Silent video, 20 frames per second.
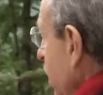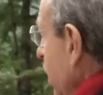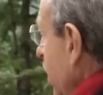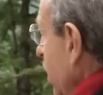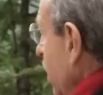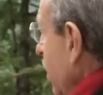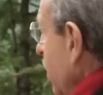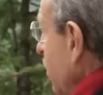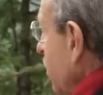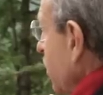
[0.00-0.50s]

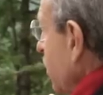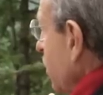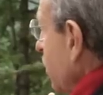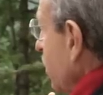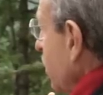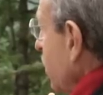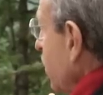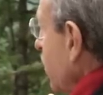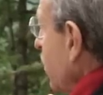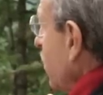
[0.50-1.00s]

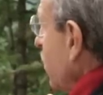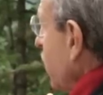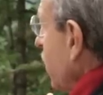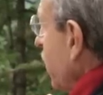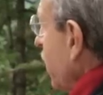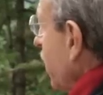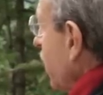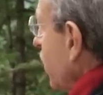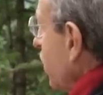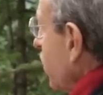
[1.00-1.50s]

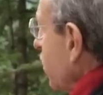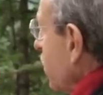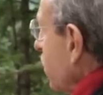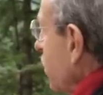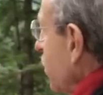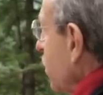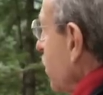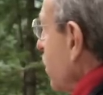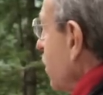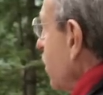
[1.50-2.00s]

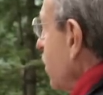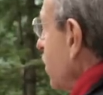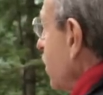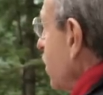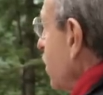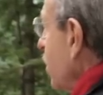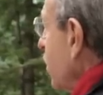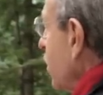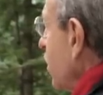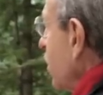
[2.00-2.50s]

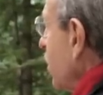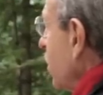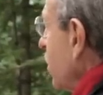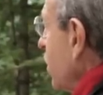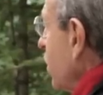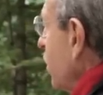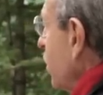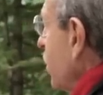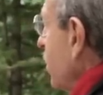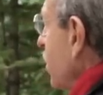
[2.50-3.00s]

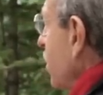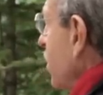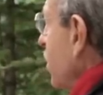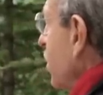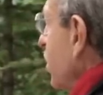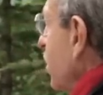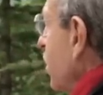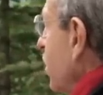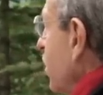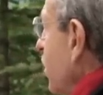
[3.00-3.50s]

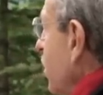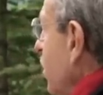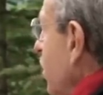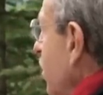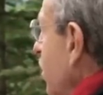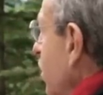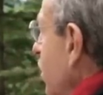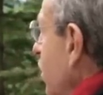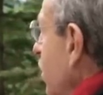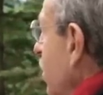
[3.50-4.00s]

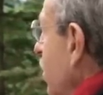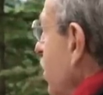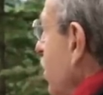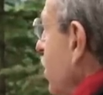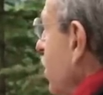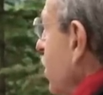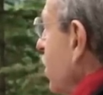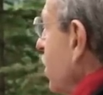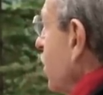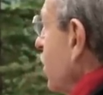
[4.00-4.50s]

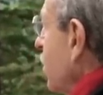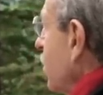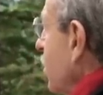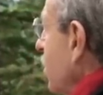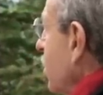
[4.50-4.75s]
[no speech]